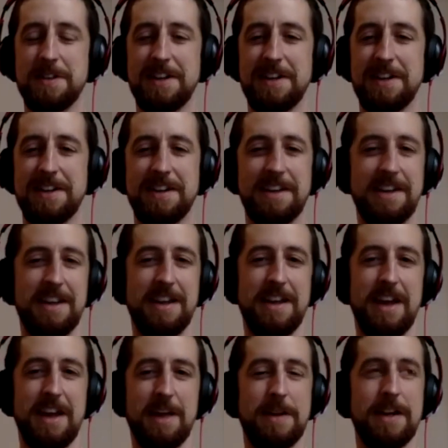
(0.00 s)
And
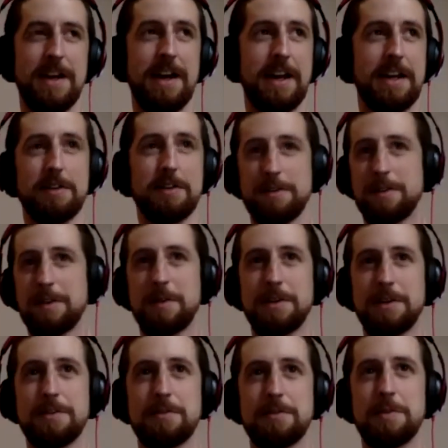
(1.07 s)
I mean, I guess the
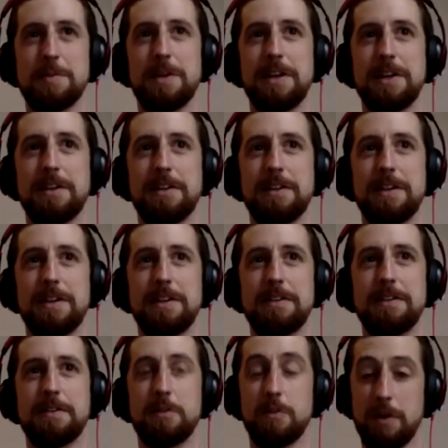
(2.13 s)
question for me
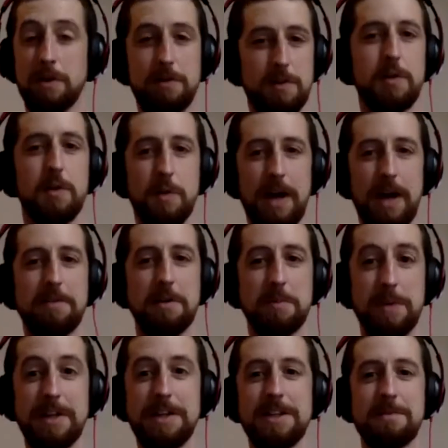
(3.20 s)
is, you having
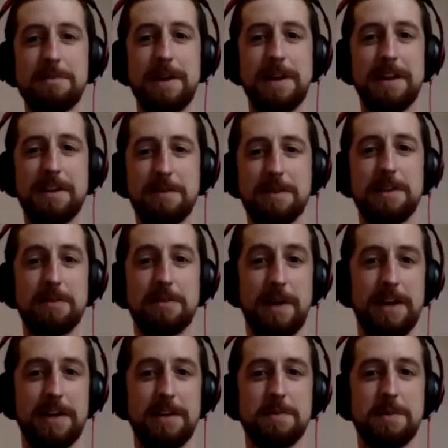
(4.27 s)
been in many of these
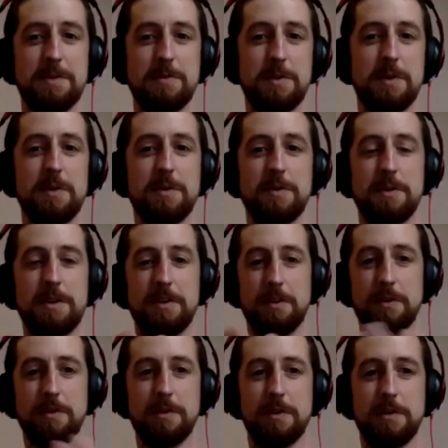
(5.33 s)
management roles or
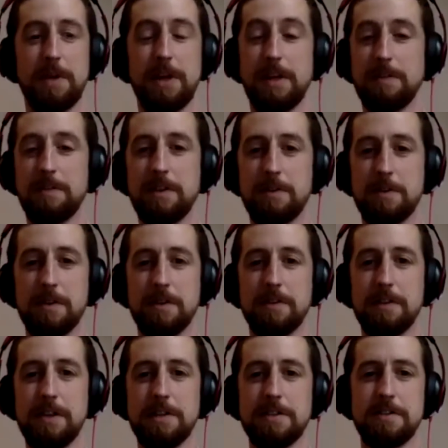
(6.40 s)
also in many of these
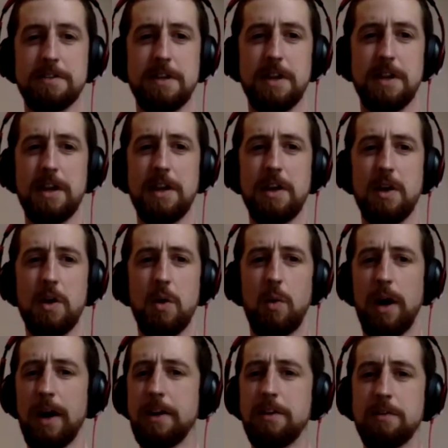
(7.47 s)
organizations,
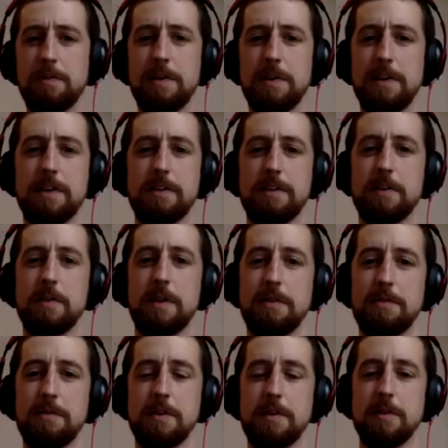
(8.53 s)
why do you feel that's so
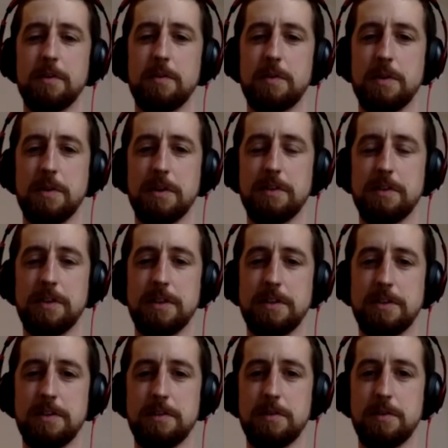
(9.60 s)
difficult for
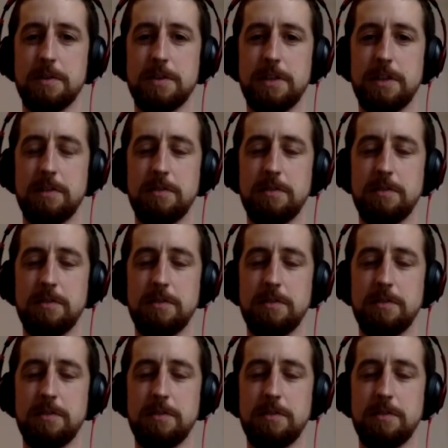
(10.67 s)
organizations to achieve?